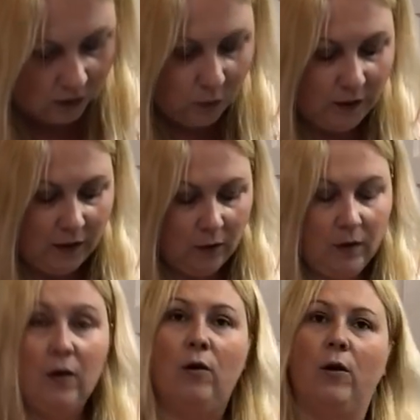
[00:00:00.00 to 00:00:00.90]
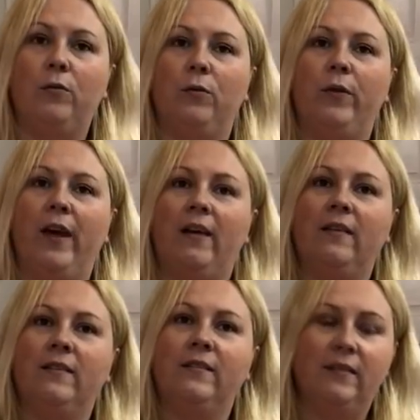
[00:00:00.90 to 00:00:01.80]
Oh, will it go? It'll go through
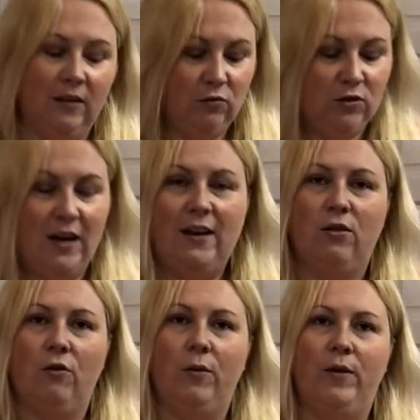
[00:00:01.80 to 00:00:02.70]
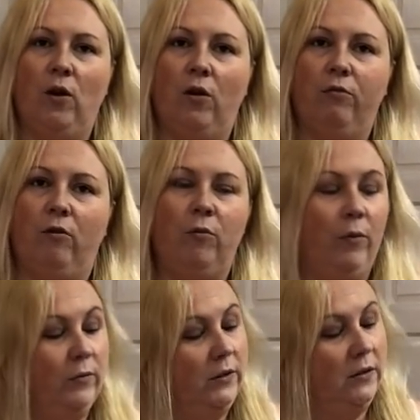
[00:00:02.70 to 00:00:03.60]
there. It'll slide through and not through,
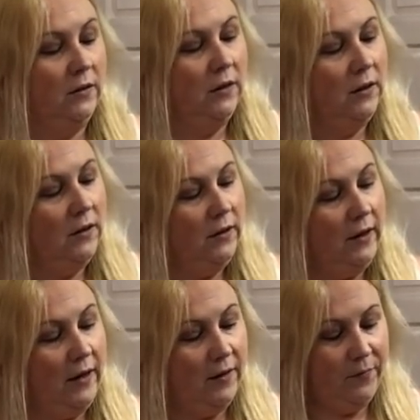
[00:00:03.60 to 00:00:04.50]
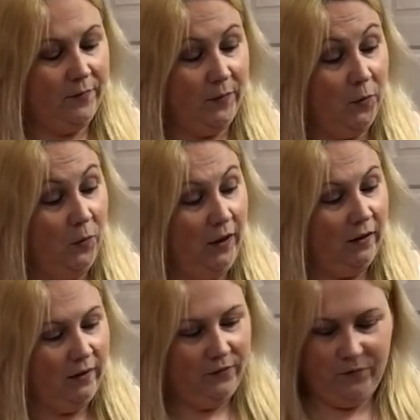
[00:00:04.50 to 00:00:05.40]
won't it? Yeah.
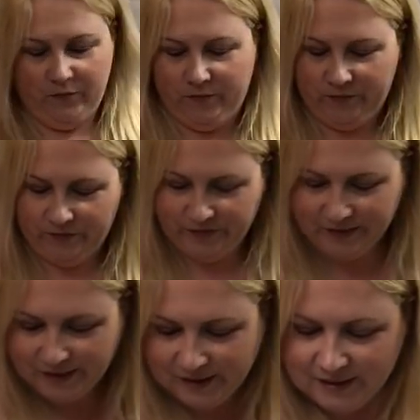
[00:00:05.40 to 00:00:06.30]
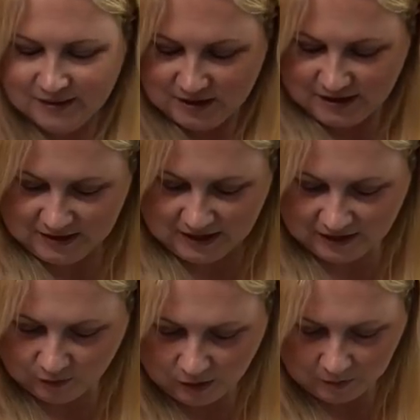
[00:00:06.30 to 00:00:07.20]
Mm-hmm. So there's your
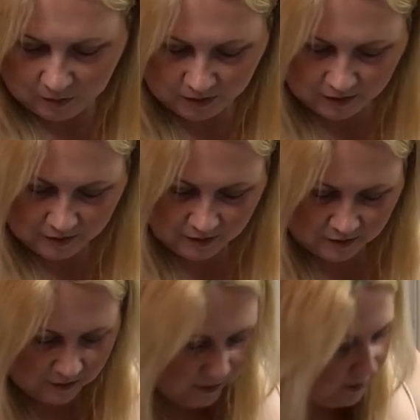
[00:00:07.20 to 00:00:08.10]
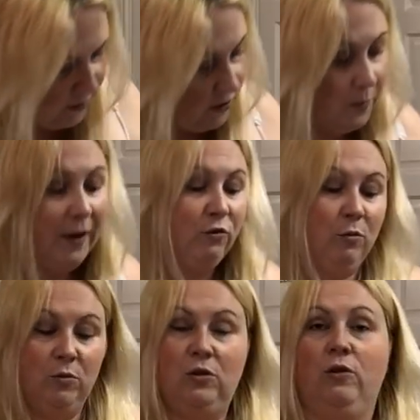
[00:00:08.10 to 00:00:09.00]
hand grip. So the
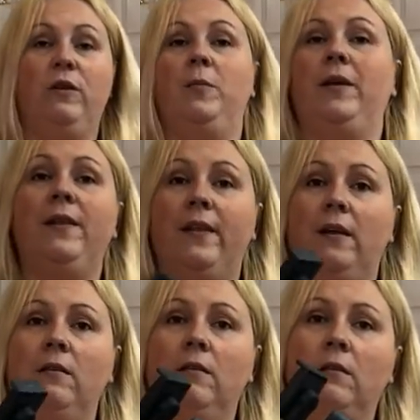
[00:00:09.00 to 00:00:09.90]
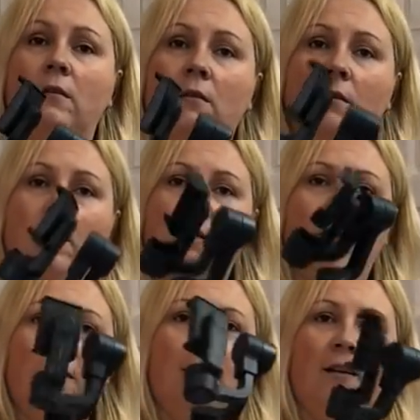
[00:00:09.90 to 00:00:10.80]
battery must already be in there.
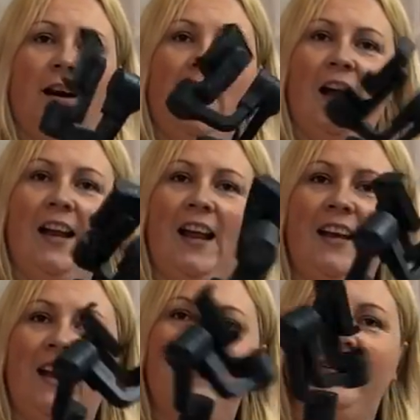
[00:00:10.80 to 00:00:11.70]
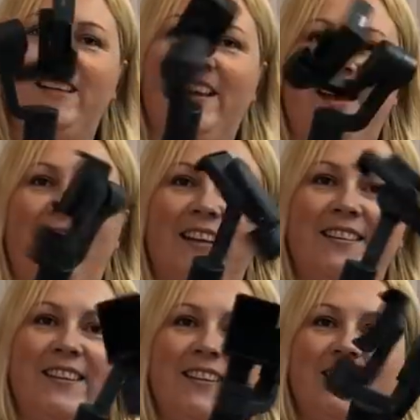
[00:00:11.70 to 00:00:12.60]
I like how it's like that.
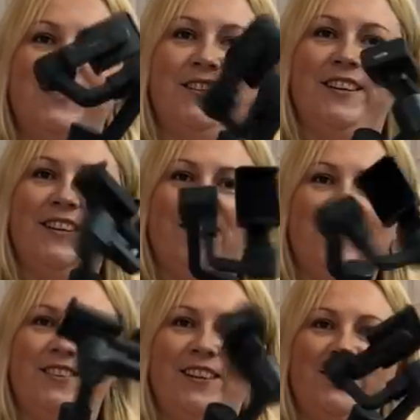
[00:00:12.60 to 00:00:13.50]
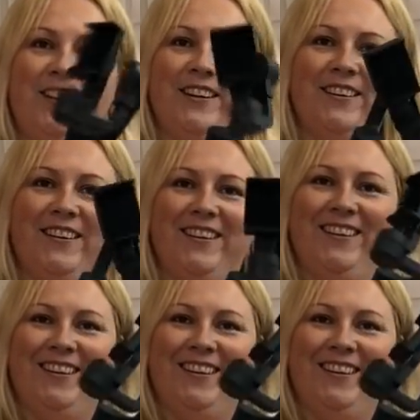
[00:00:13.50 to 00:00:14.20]
It looks really weird.